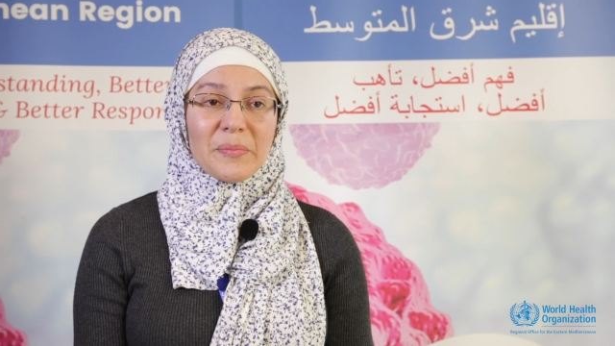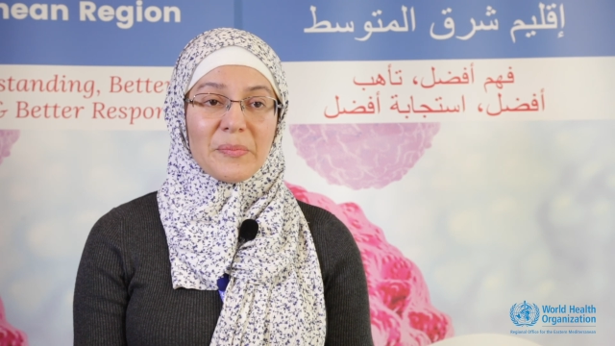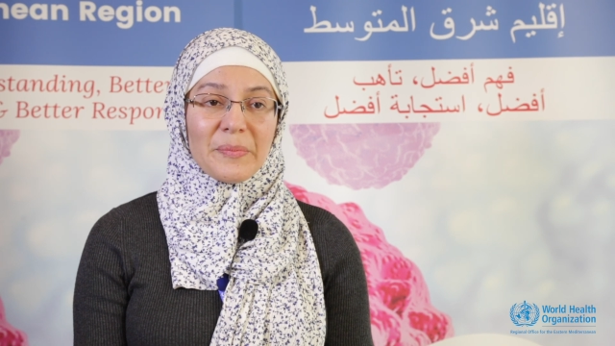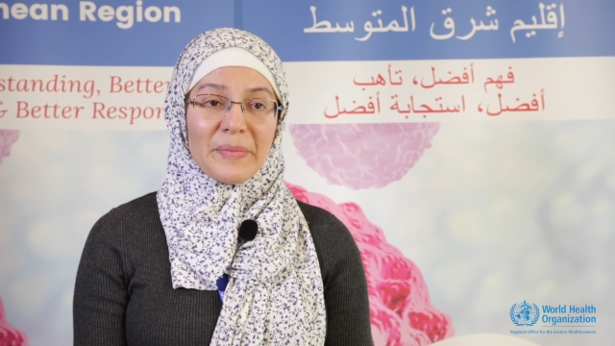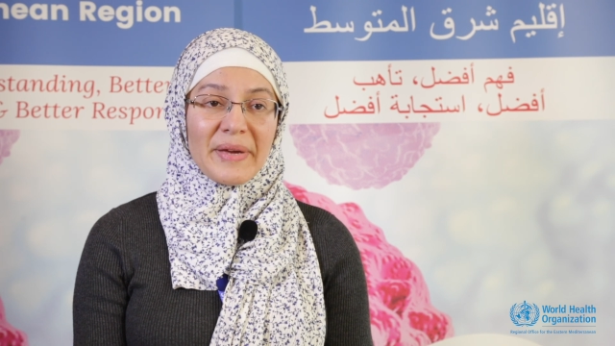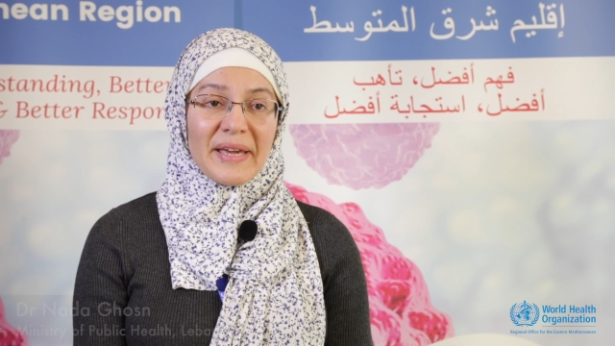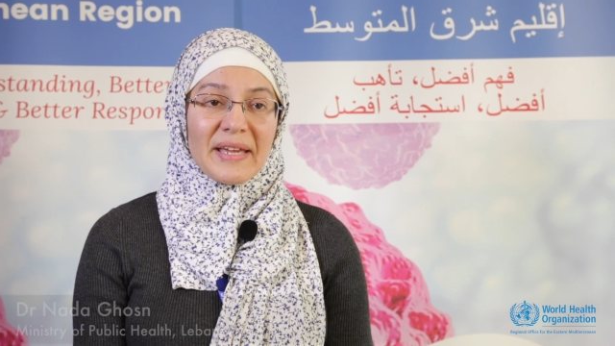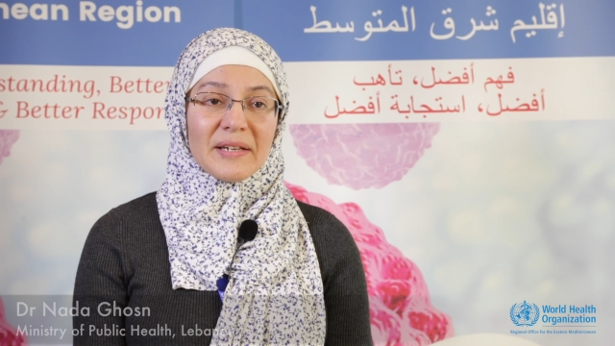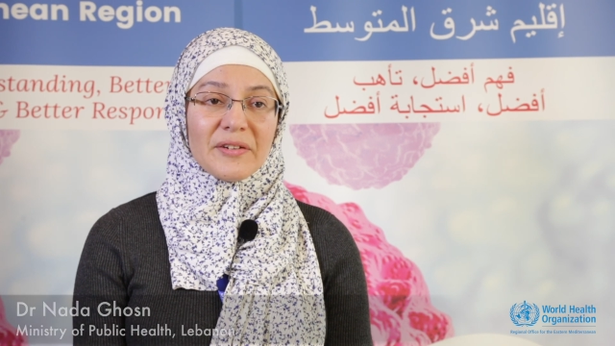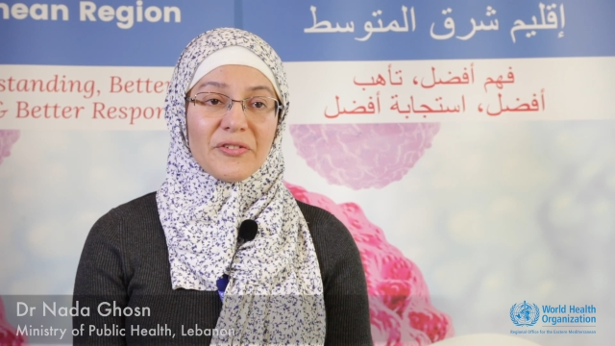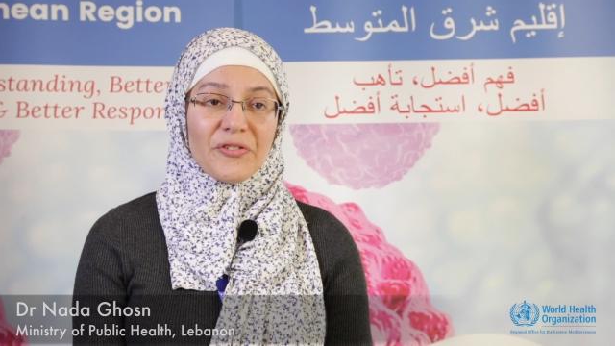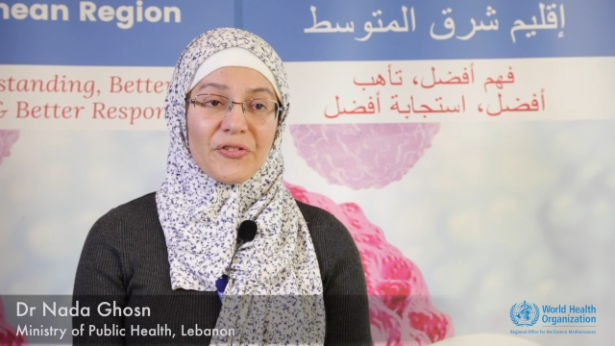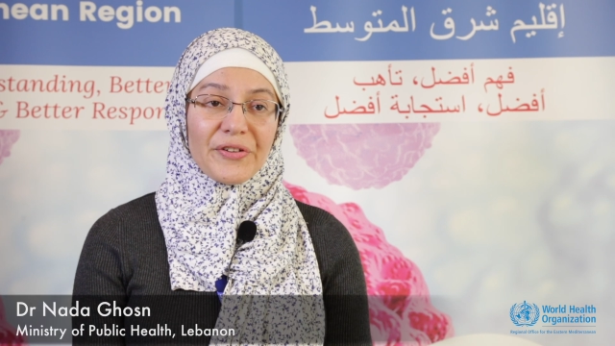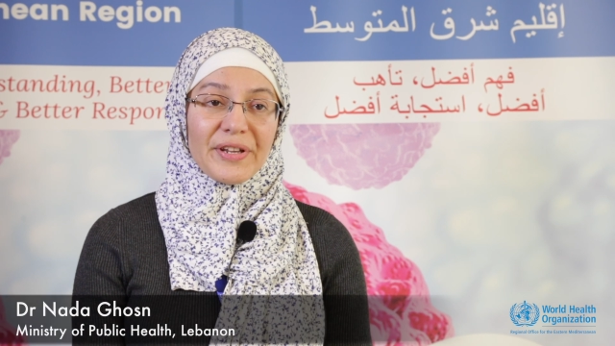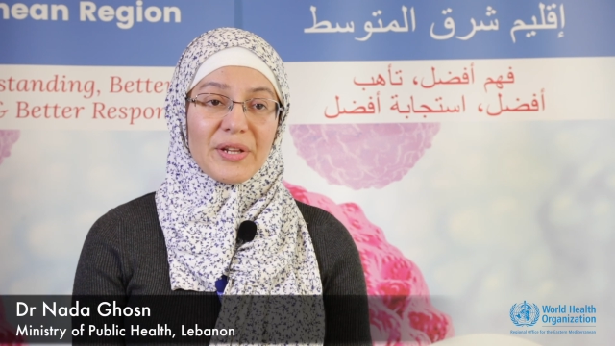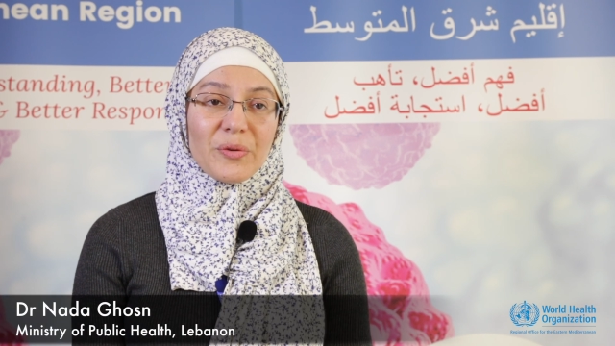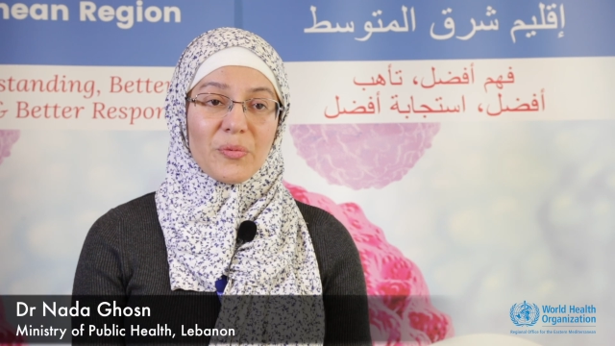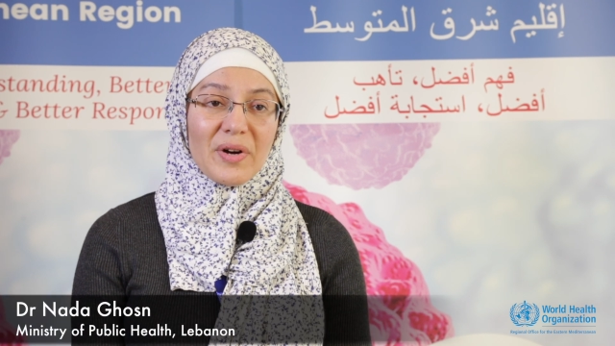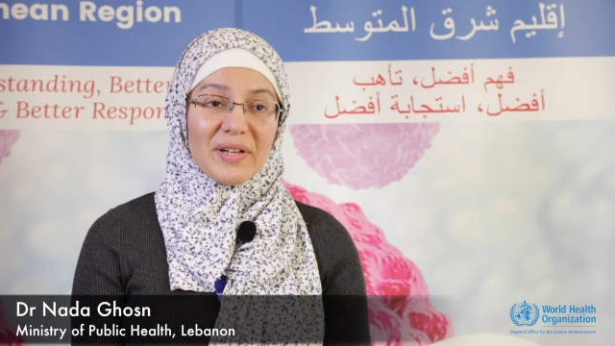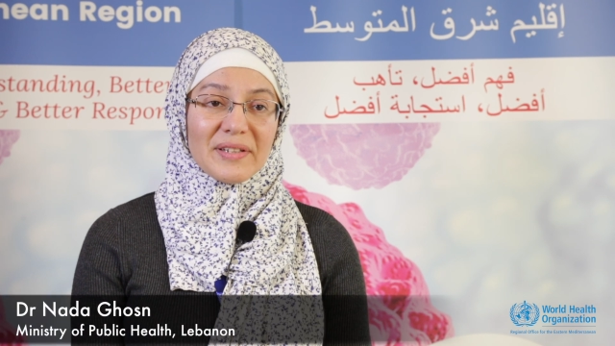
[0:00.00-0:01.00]
main
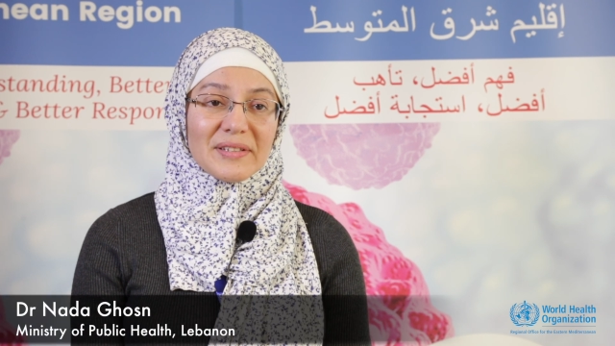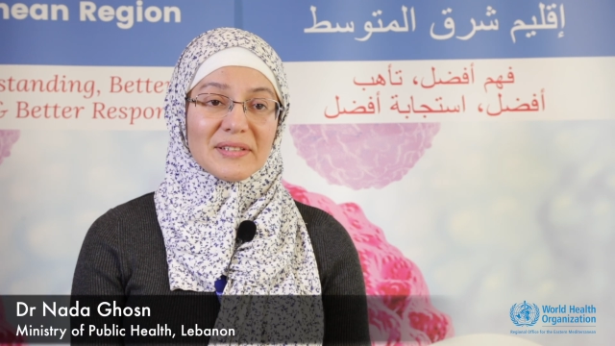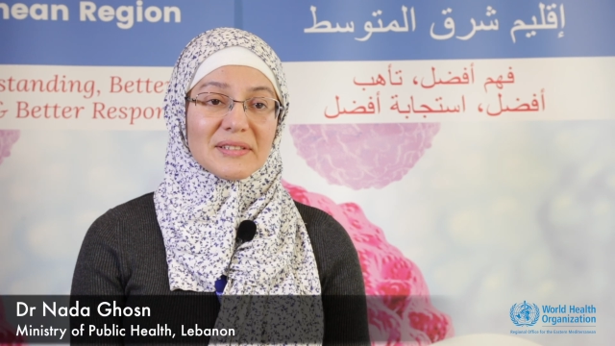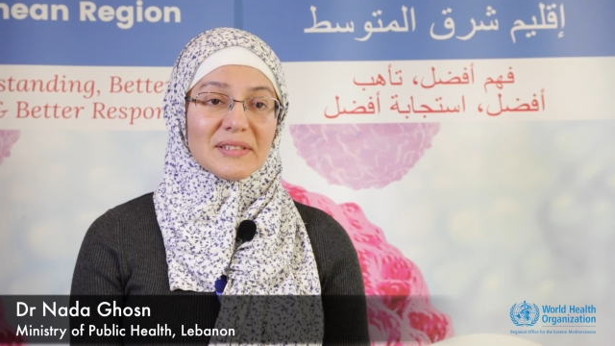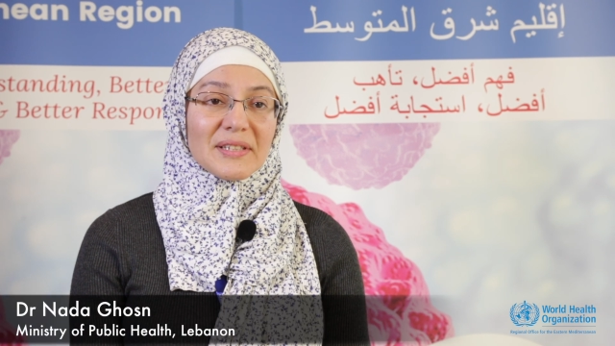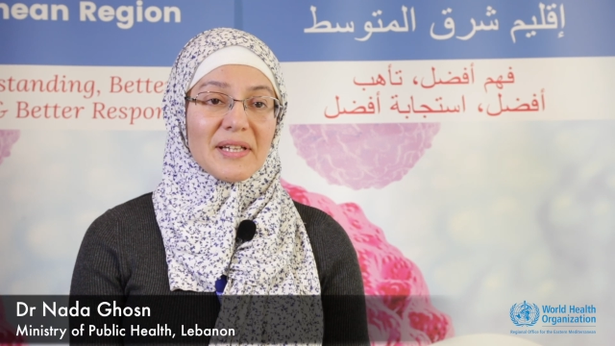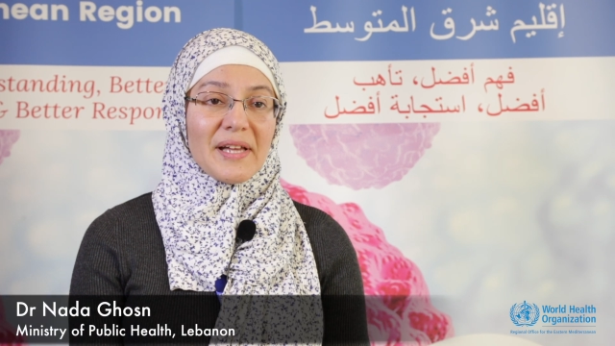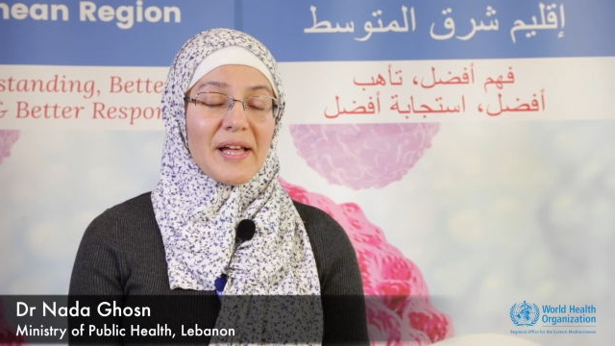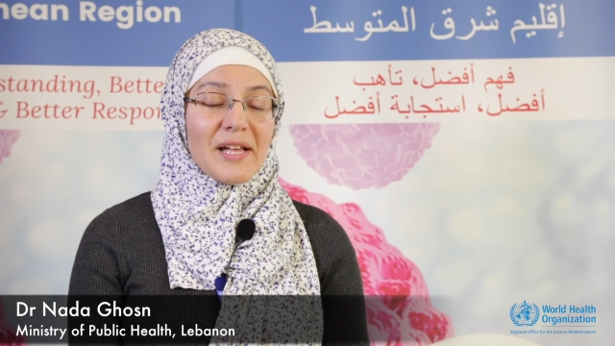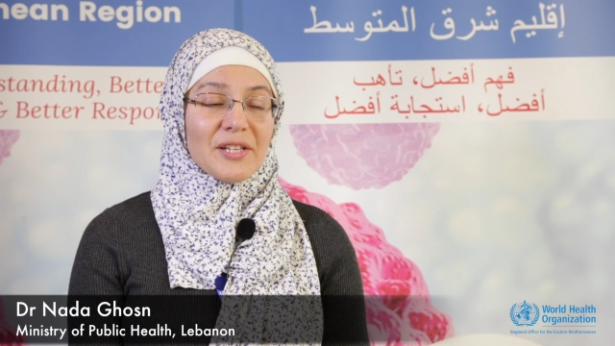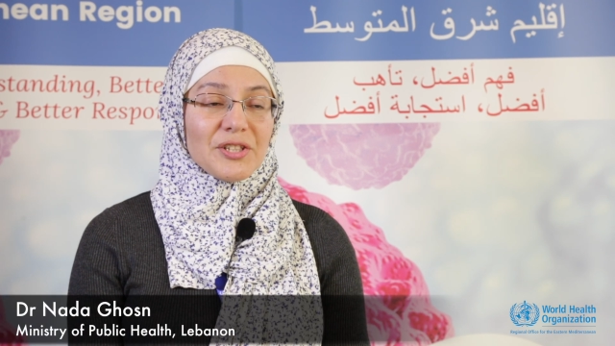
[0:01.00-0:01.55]
three ones.